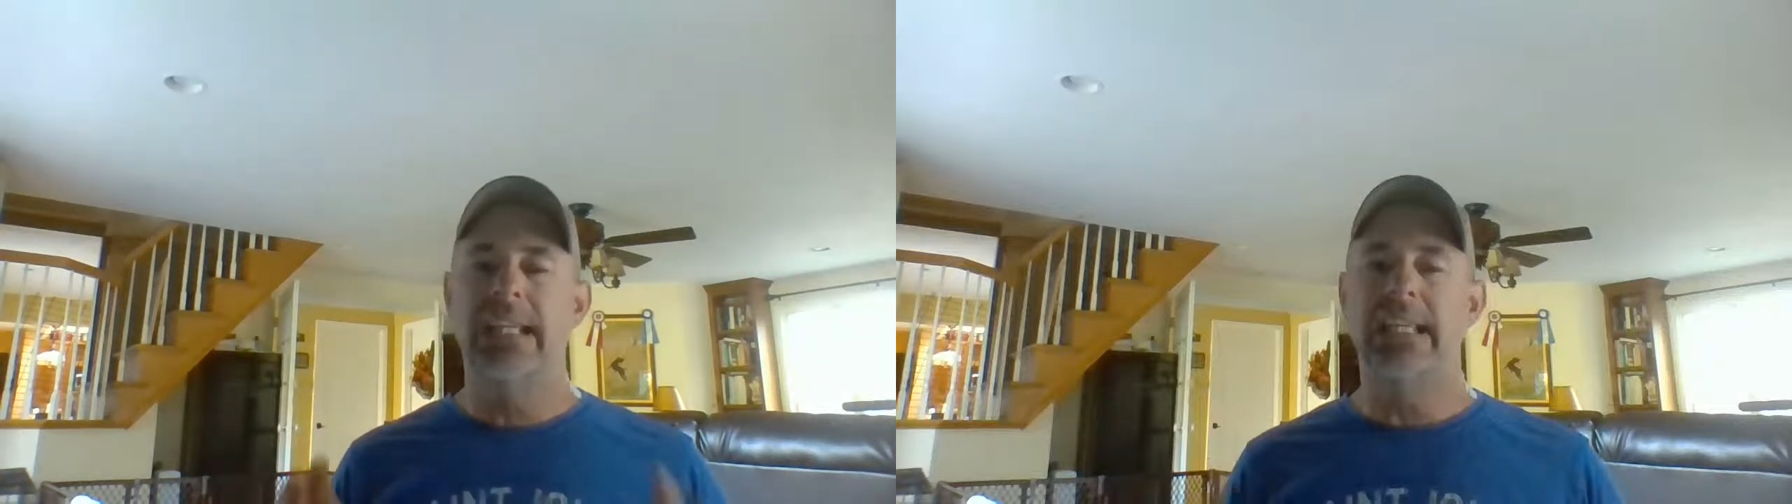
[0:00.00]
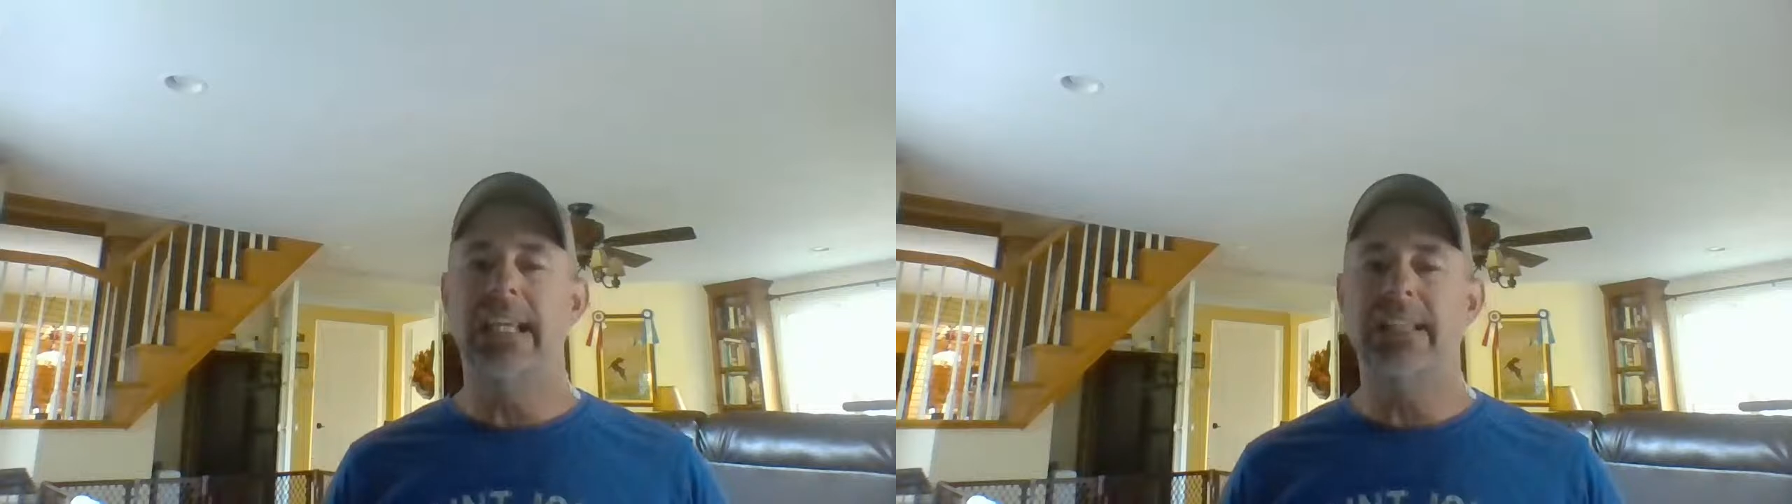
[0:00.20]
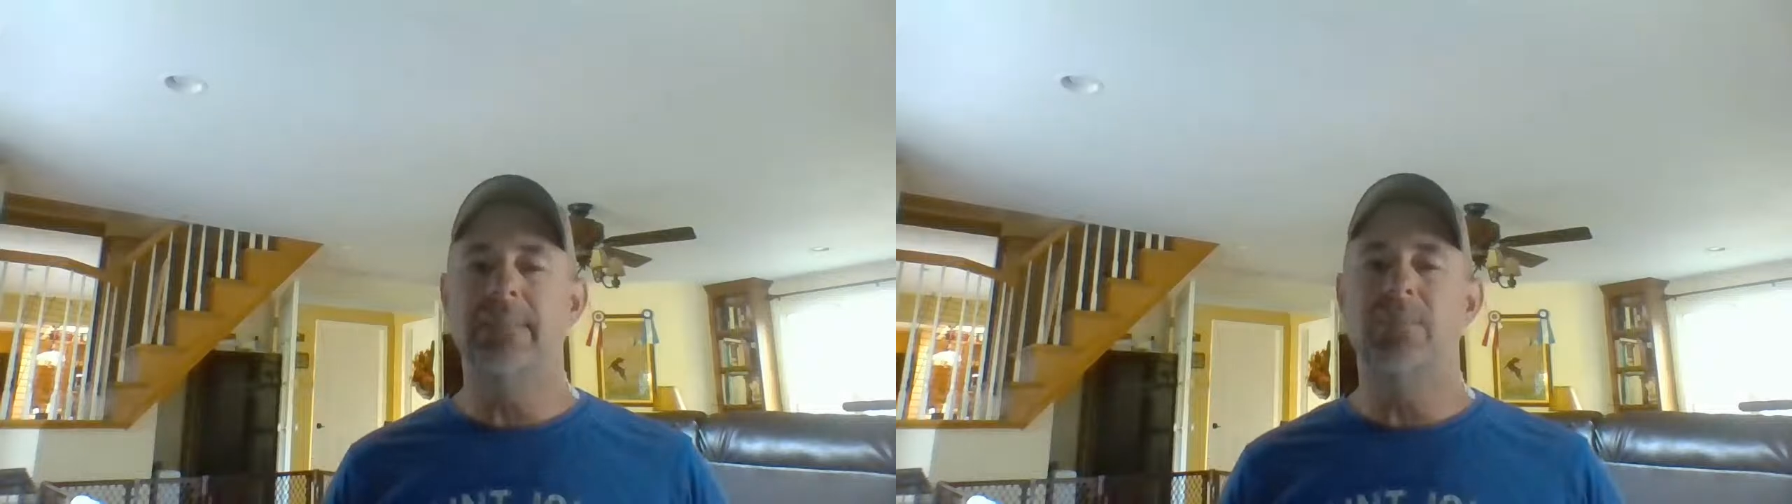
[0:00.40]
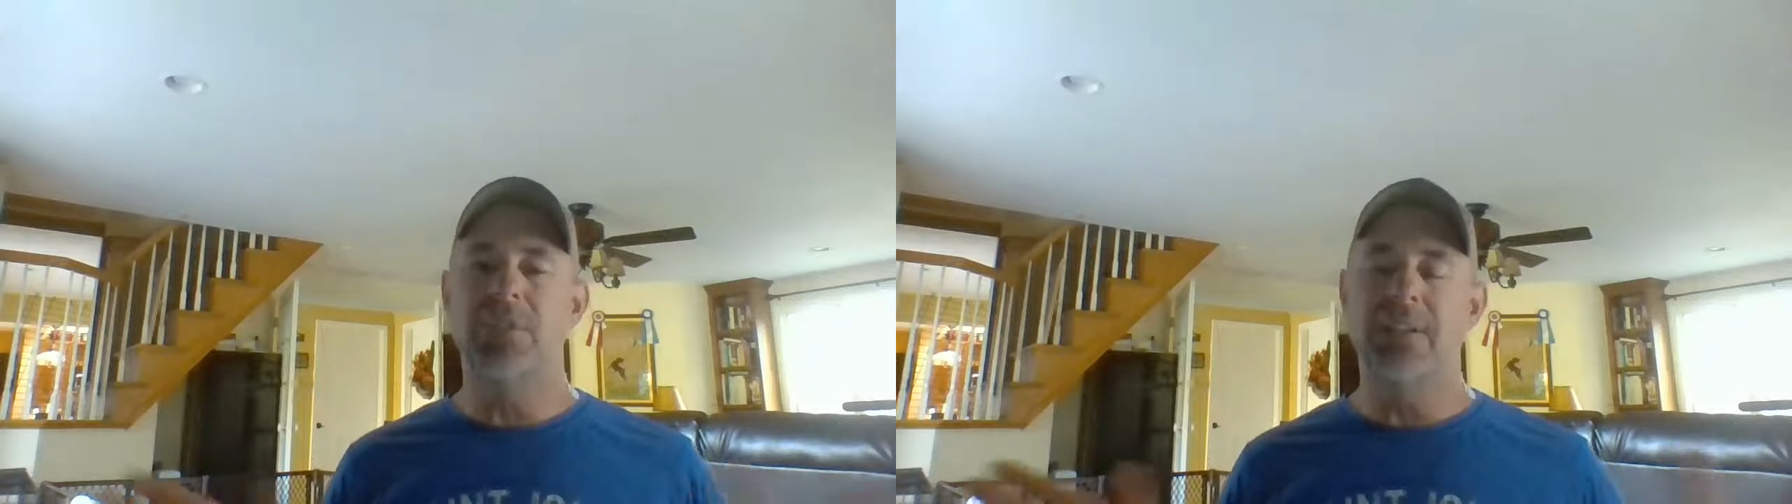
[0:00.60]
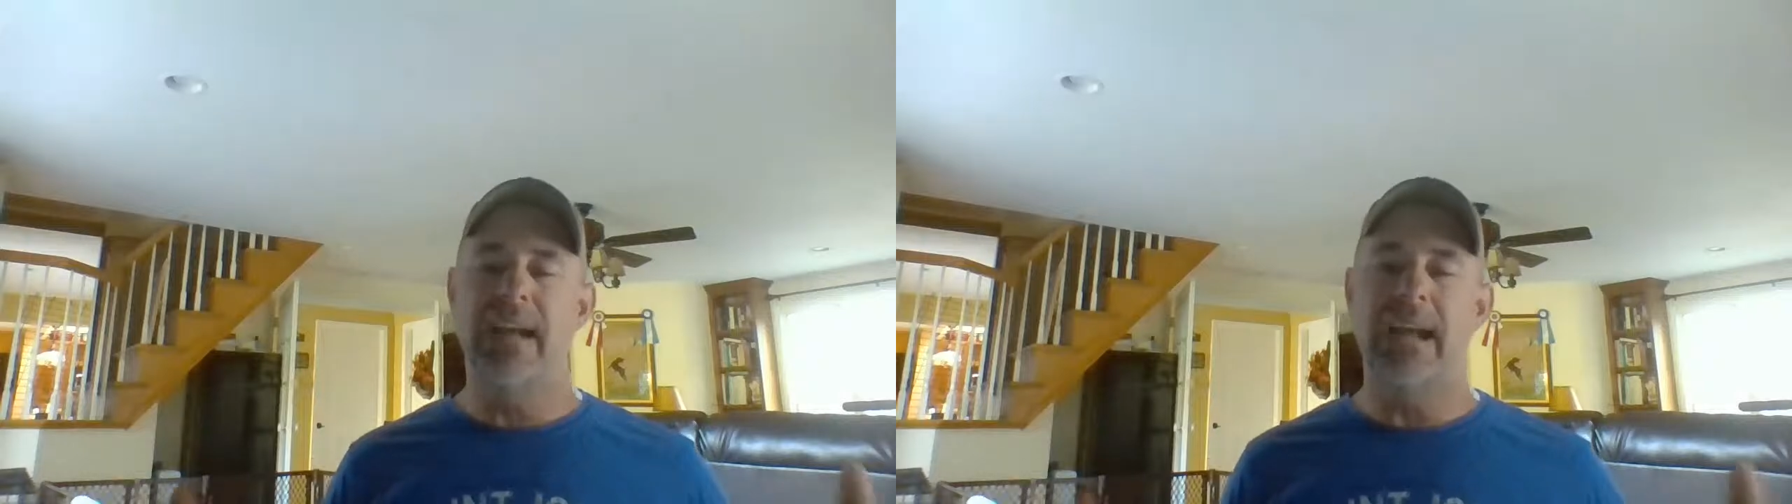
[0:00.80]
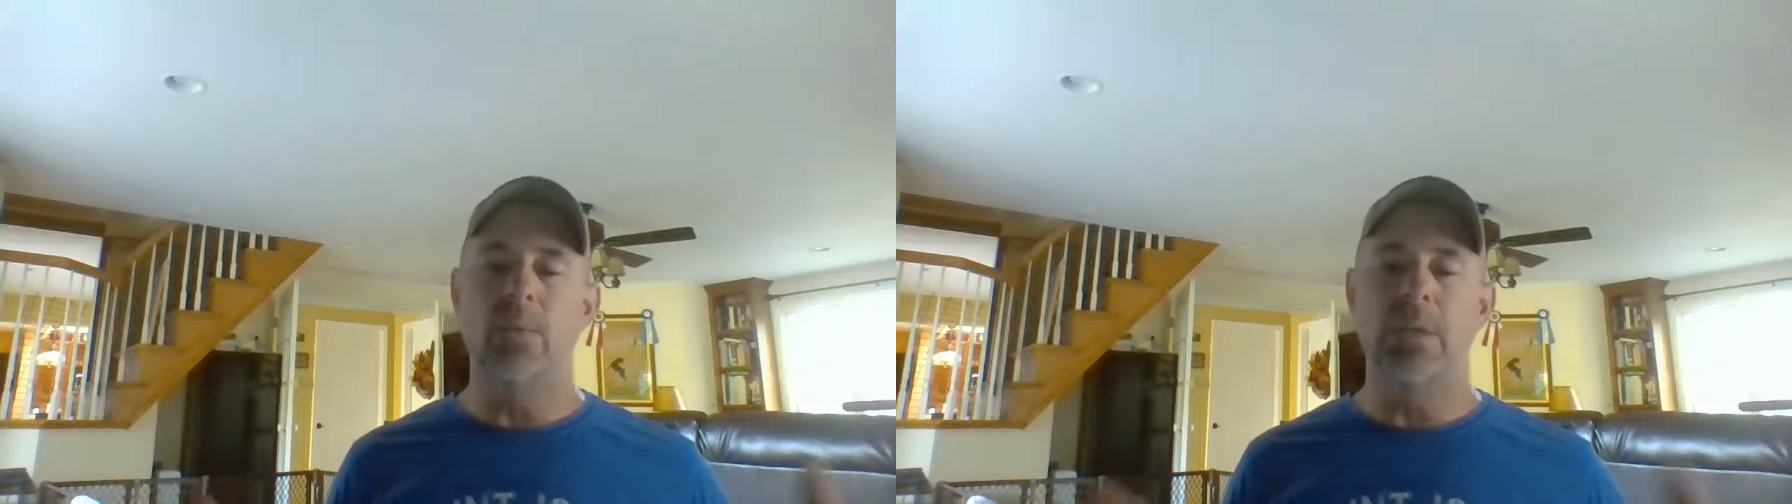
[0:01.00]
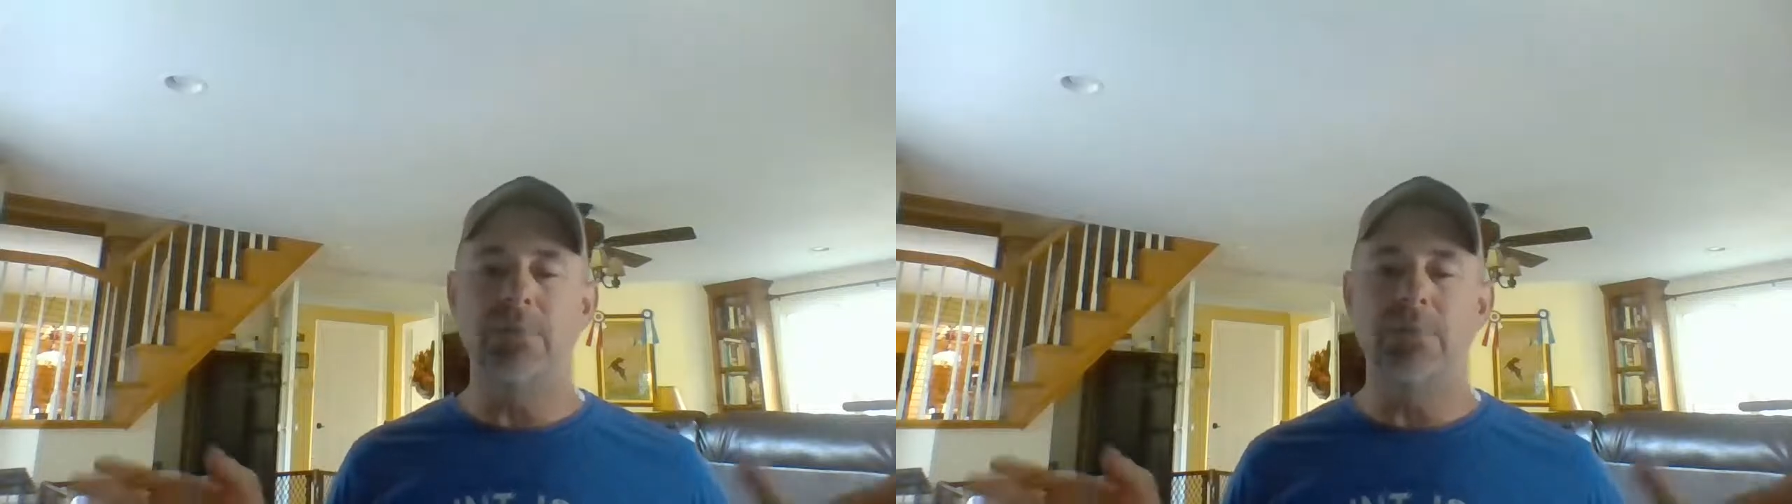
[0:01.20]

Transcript: Get them so that when